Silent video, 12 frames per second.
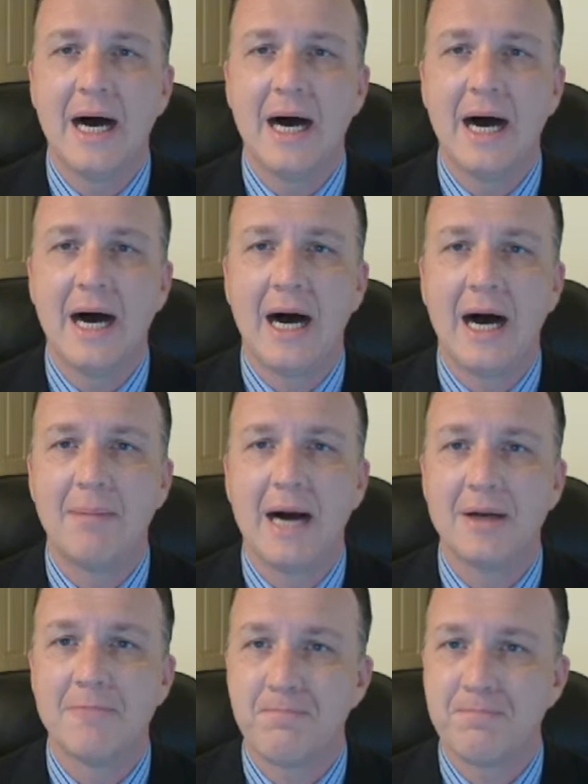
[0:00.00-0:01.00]

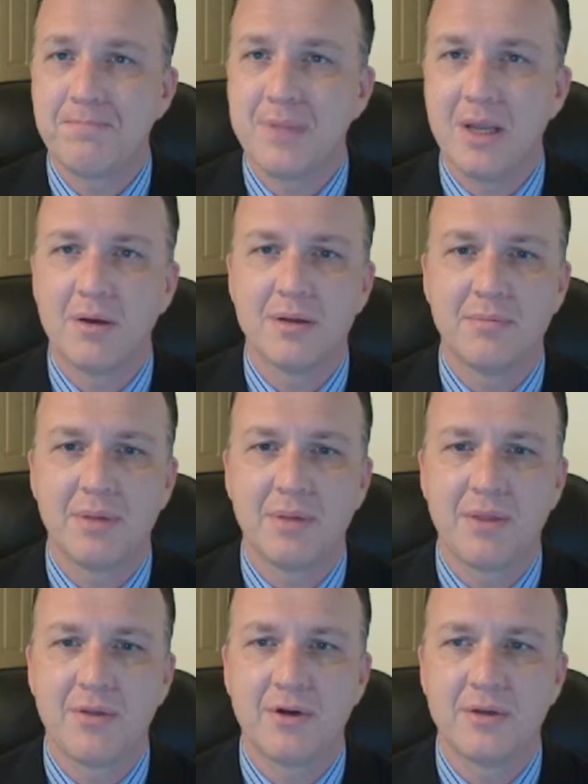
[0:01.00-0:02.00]
But
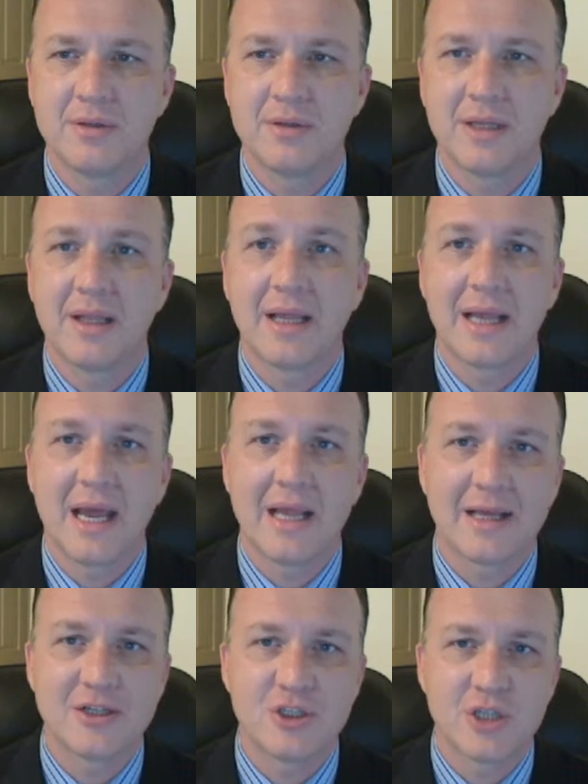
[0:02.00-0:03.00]
they got
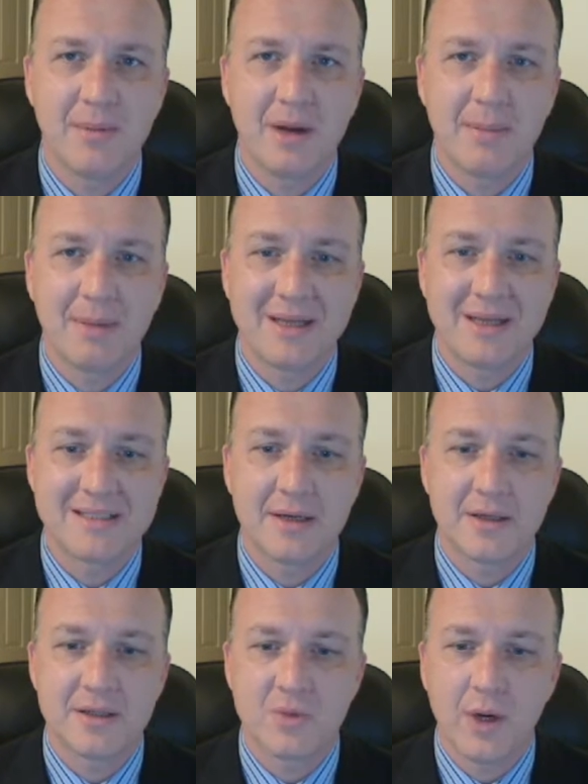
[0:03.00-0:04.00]
elections coming up on
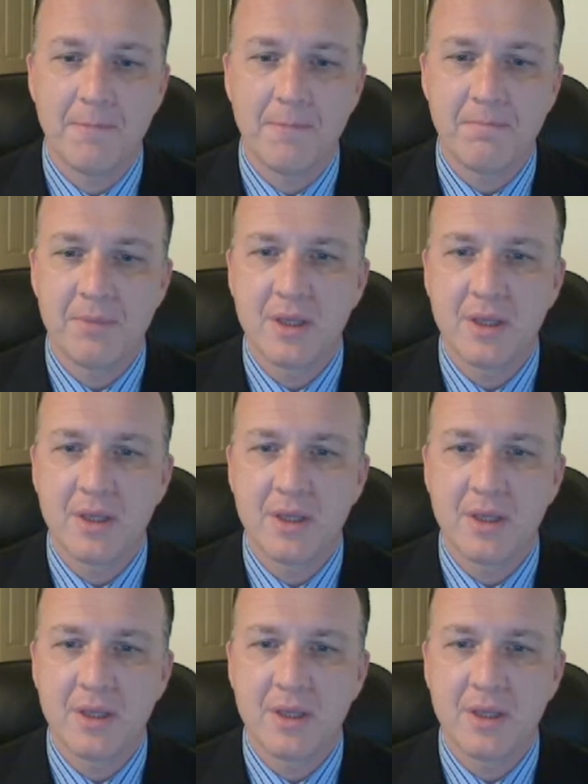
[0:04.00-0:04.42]
Sunday as well.